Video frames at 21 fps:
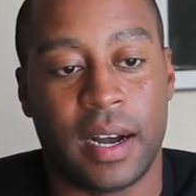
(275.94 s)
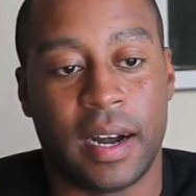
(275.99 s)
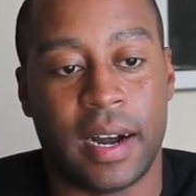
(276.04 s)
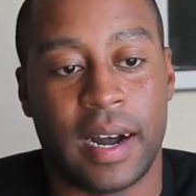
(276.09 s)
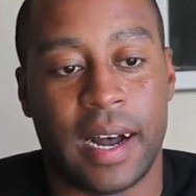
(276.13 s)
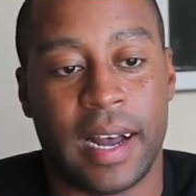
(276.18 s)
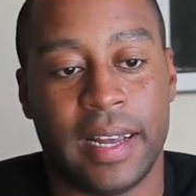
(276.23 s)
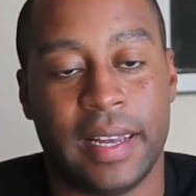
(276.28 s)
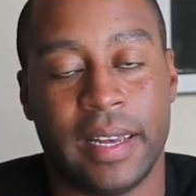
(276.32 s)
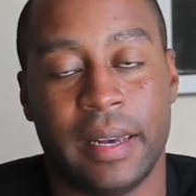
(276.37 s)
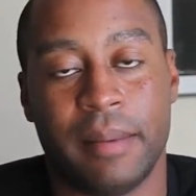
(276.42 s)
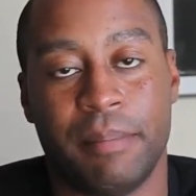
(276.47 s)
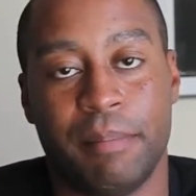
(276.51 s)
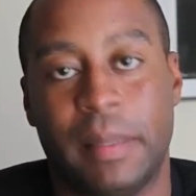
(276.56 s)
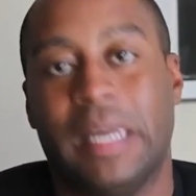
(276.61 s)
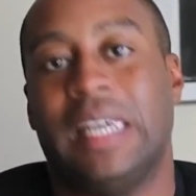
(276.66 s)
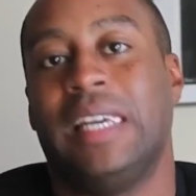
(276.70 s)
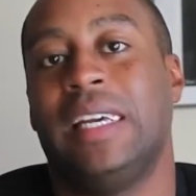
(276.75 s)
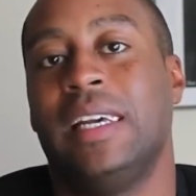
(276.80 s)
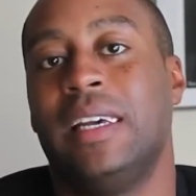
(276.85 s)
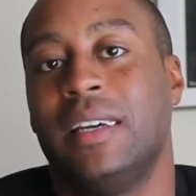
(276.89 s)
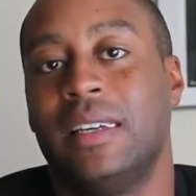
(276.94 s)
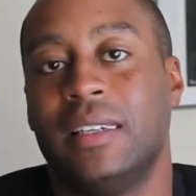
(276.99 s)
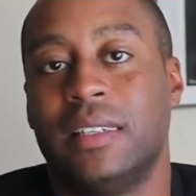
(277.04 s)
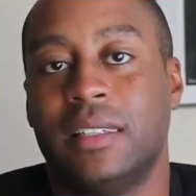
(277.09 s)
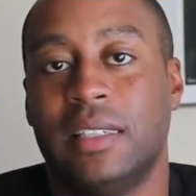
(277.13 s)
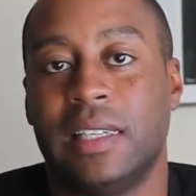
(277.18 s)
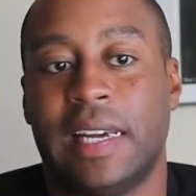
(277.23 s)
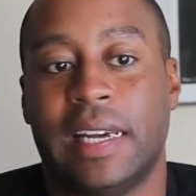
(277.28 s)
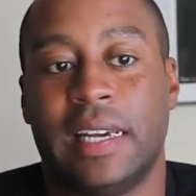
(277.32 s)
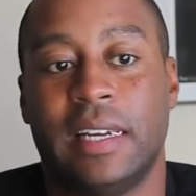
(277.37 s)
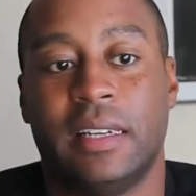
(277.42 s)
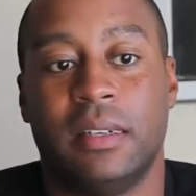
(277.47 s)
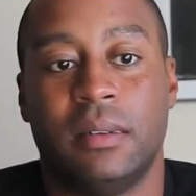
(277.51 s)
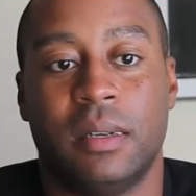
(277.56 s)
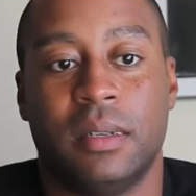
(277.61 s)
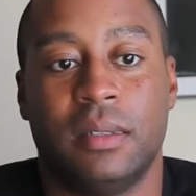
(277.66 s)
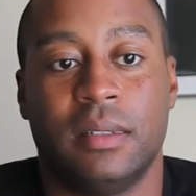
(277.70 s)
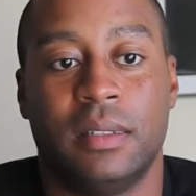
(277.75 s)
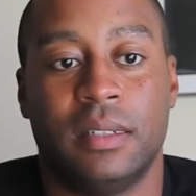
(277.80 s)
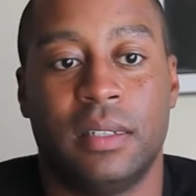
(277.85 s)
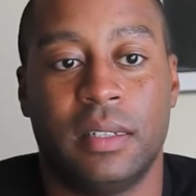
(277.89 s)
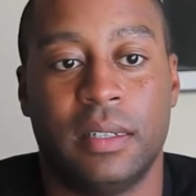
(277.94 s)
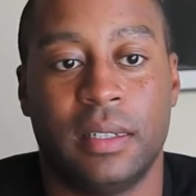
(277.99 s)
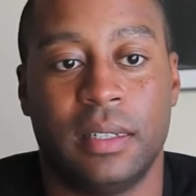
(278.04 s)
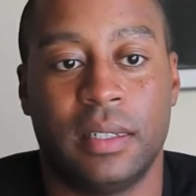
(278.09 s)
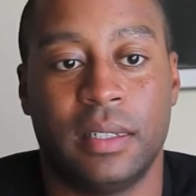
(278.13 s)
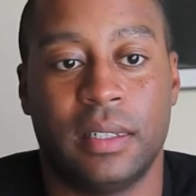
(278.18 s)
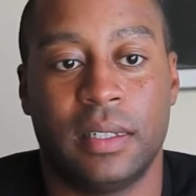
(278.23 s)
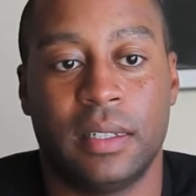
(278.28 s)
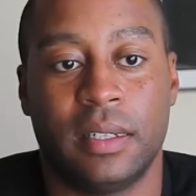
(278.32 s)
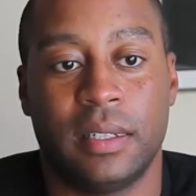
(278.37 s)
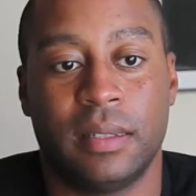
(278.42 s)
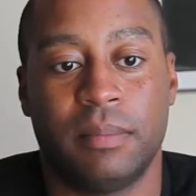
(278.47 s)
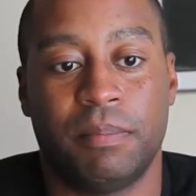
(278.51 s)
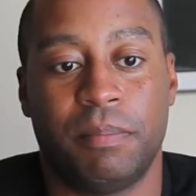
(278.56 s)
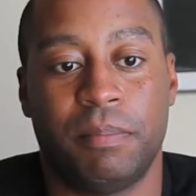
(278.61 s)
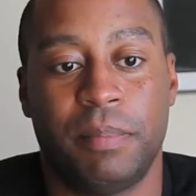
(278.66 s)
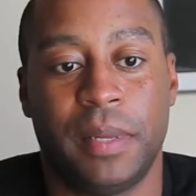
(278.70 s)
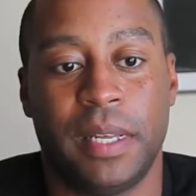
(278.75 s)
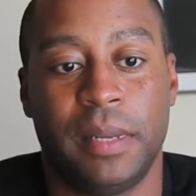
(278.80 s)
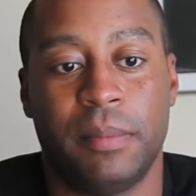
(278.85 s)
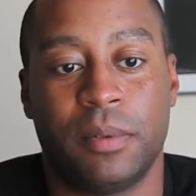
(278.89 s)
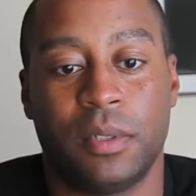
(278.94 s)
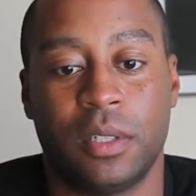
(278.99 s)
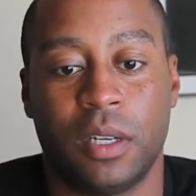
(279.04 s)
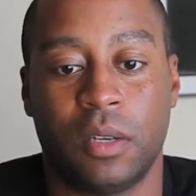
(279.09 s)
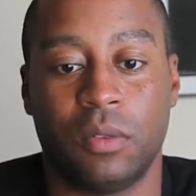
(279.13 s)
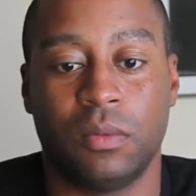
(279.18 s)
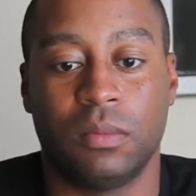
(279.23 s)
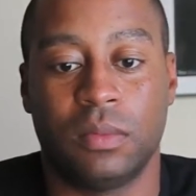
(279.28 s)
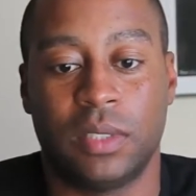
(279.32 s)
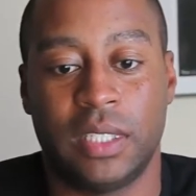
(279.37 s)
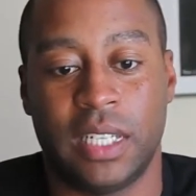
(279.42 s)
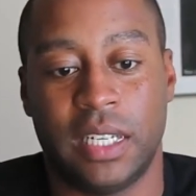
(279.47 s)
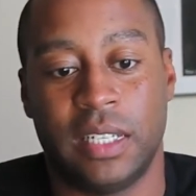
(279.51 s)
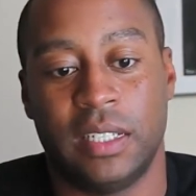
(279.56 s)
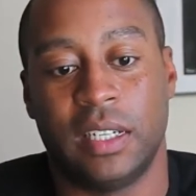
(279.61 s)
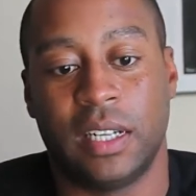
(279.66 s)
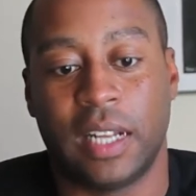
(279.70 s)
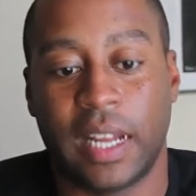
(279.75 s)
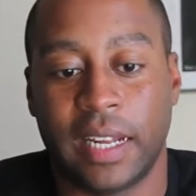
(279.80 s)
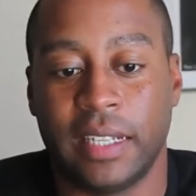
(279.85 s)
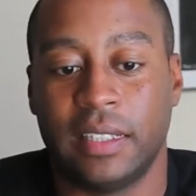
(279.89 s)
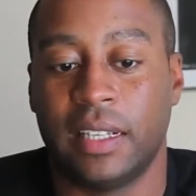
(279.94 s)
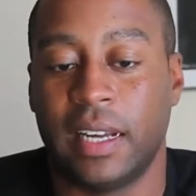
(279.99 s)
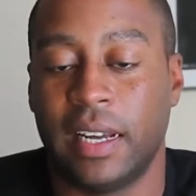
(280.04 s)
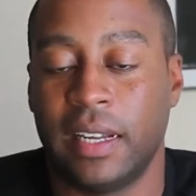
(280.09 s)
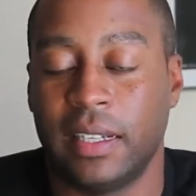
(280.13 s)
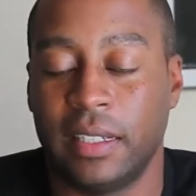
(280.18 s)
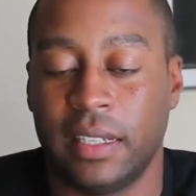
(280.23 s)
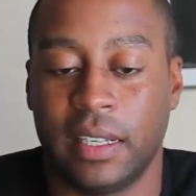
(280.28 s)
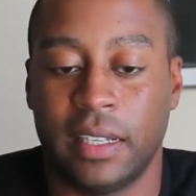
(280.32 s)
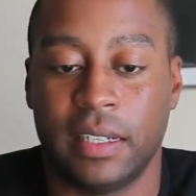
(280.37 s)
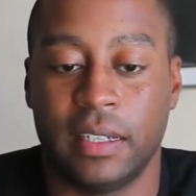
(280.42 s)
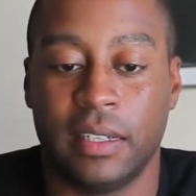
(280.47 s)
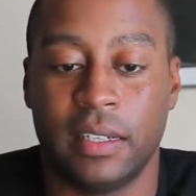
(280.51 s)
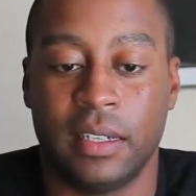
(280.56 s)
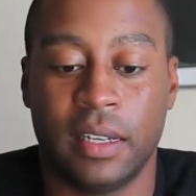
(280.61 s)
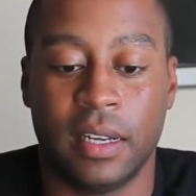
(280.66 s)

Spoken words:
I am me, and people don't tend to like that. And